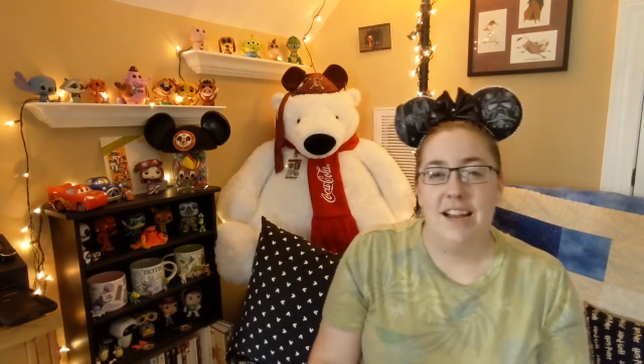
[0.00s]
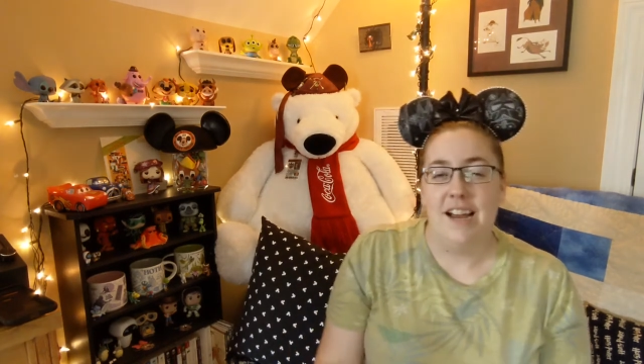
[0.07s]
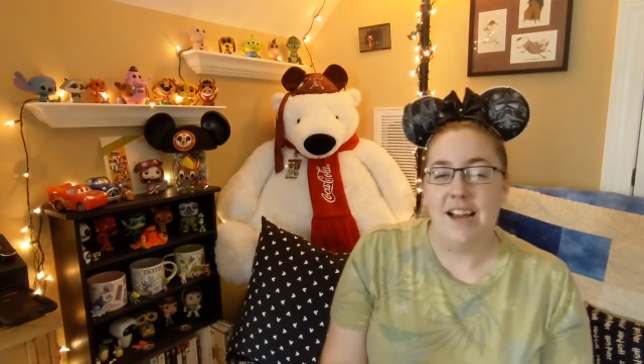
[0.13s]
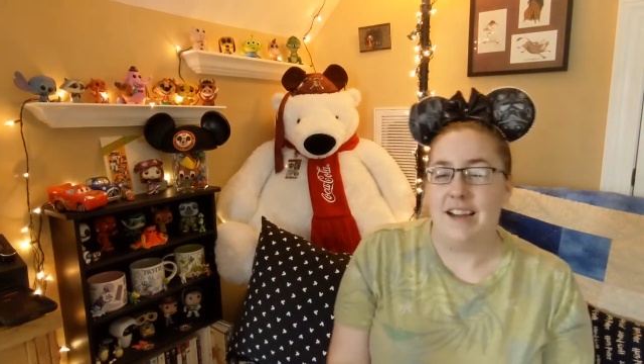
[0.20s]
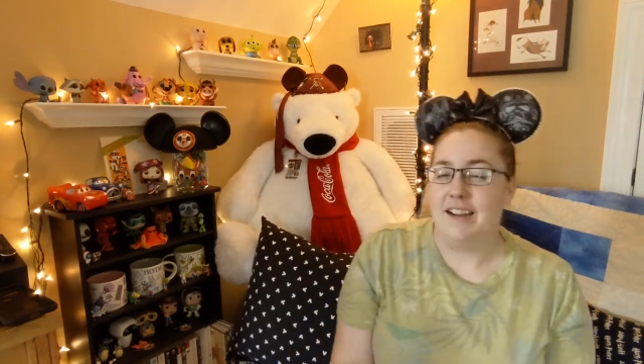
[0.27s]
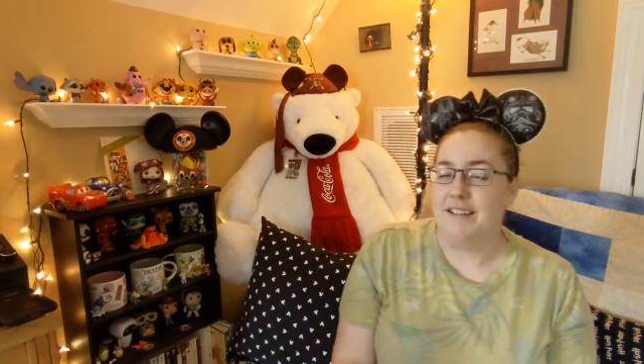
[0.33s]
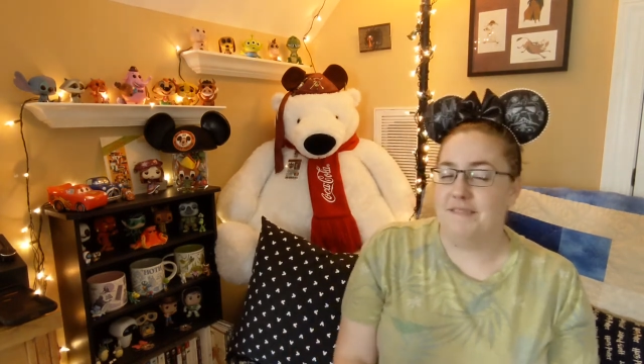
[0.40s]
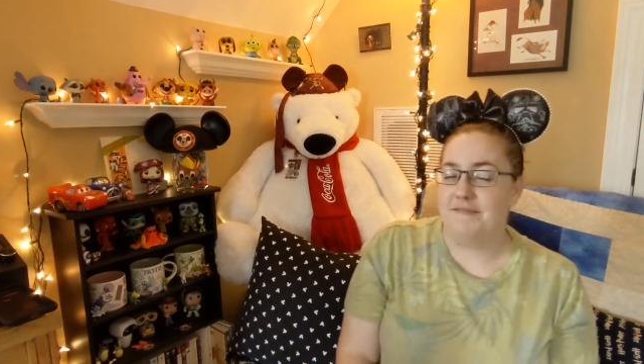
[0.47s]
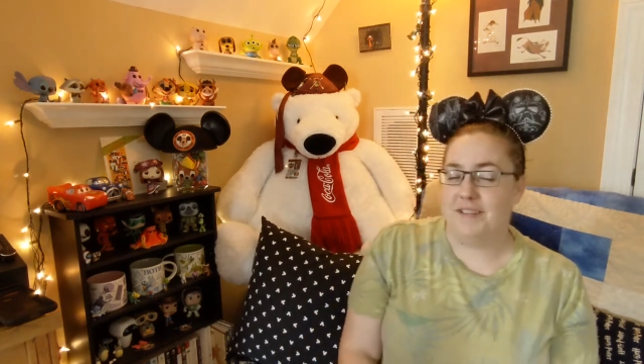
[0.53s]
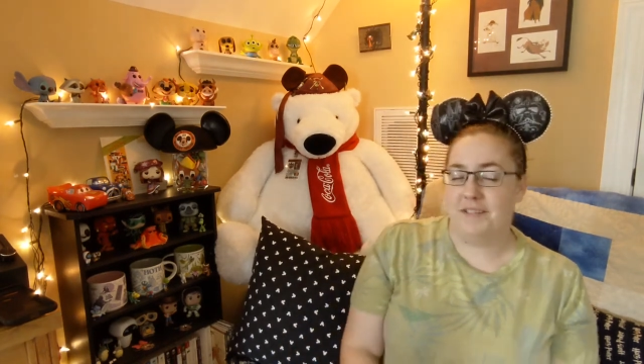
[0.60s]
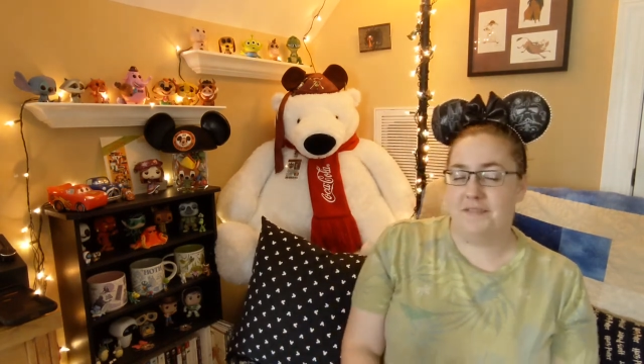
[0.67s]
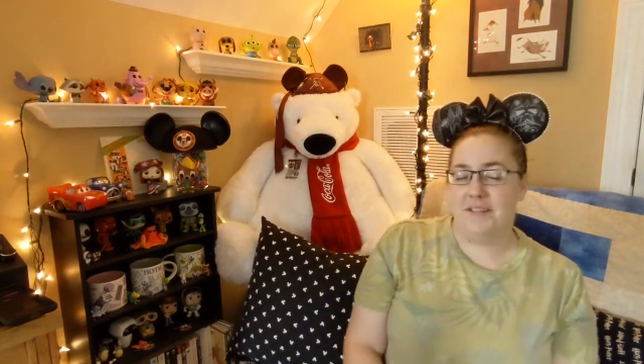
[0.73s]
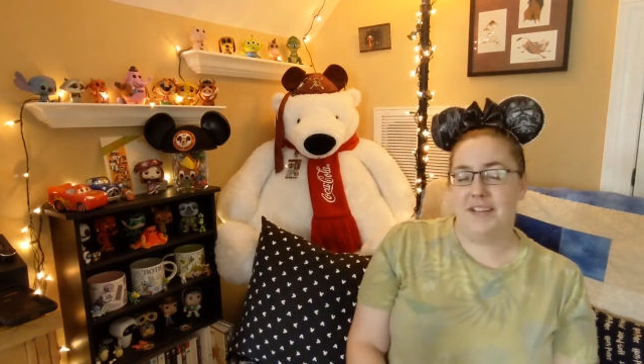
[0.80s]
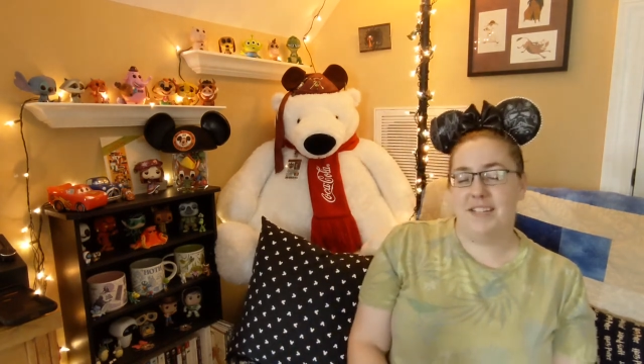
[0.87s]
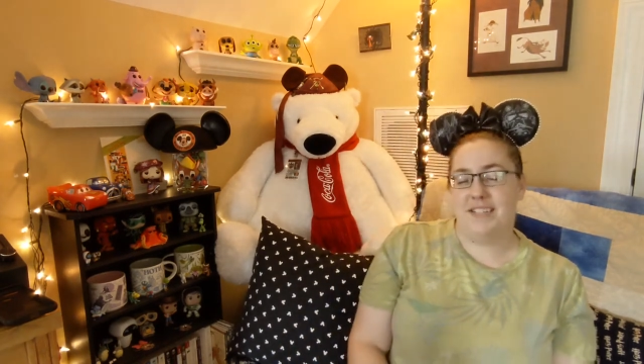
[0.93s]
when I
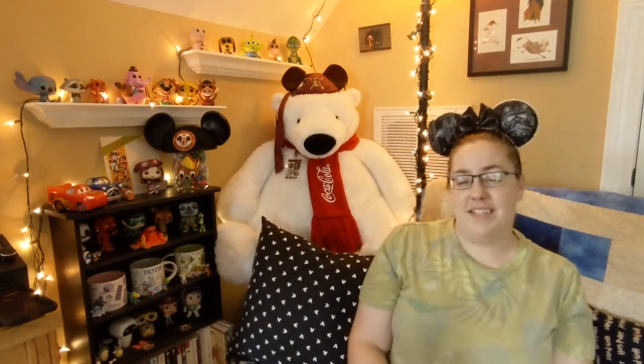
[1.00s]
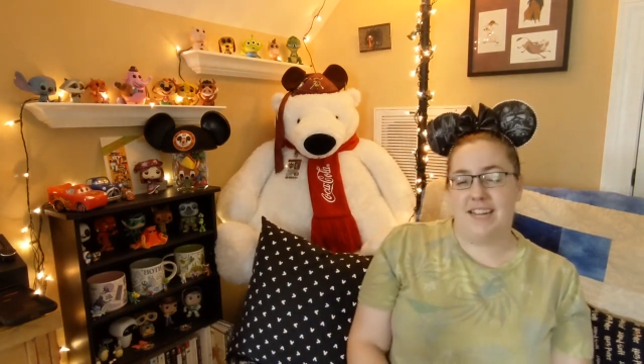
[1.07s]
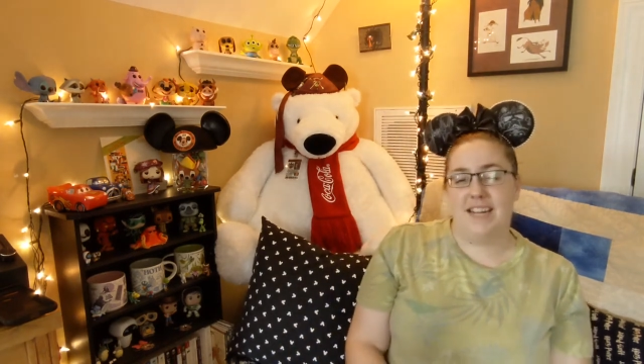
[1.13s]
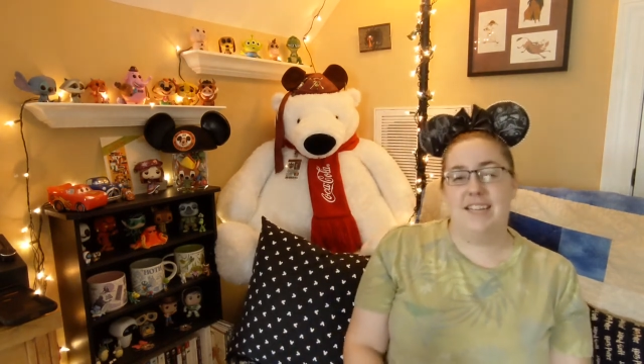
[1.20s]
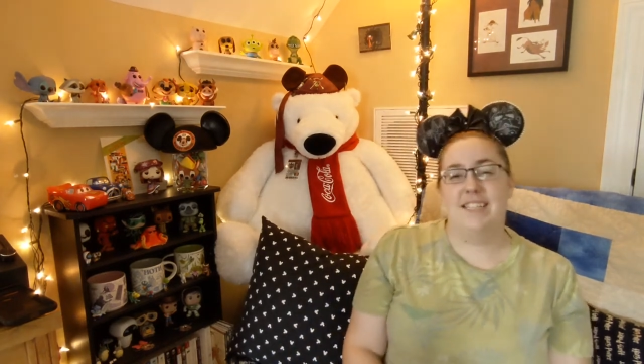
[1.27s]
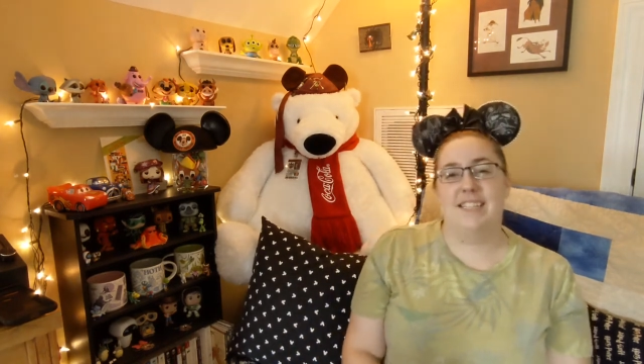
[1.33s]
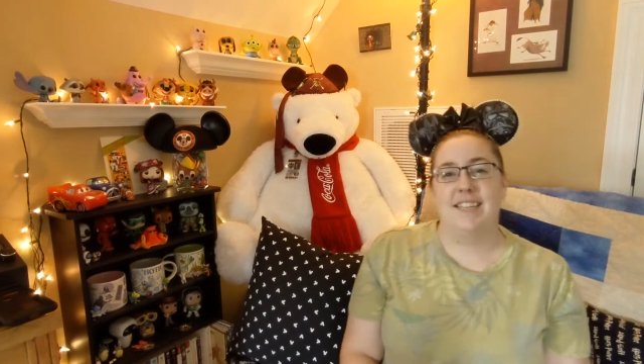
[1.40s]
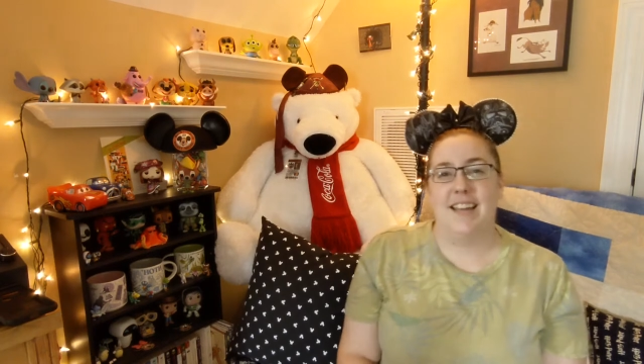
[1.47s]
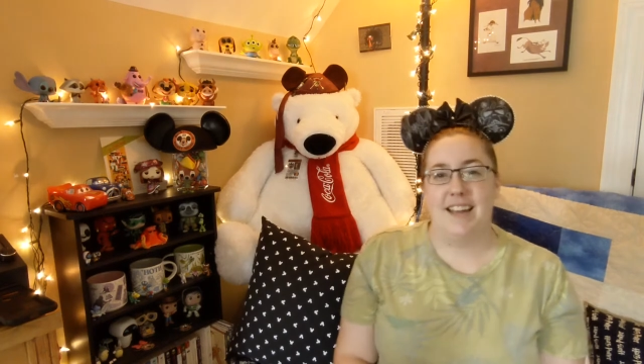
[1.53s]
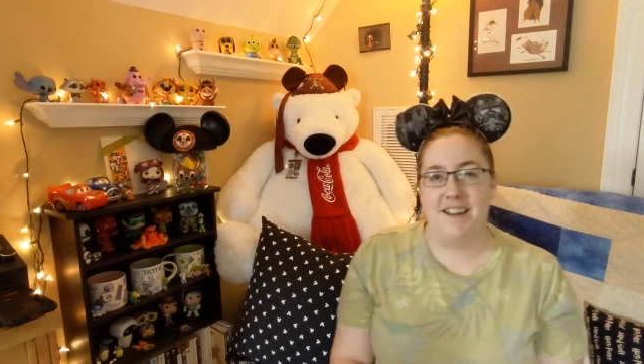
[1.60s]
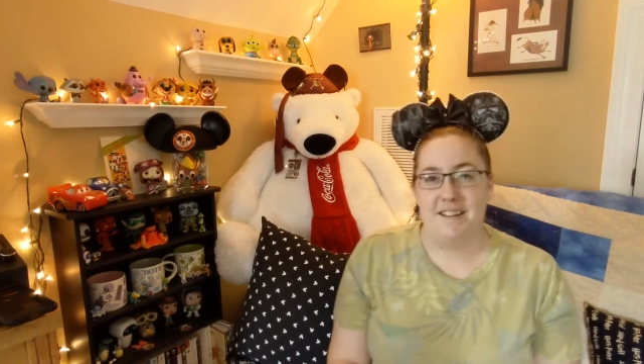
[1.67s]
watched it.